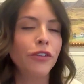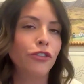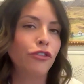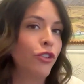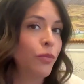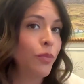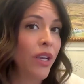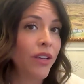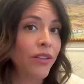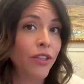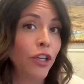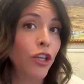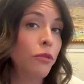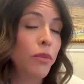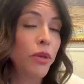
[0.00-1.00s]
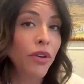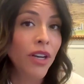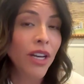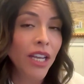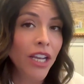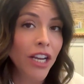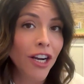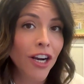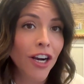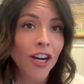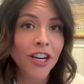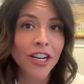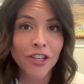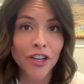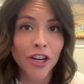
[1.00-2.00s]
it's just because the community here
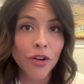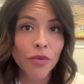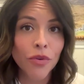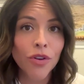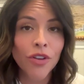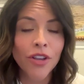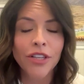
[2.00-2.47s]
in general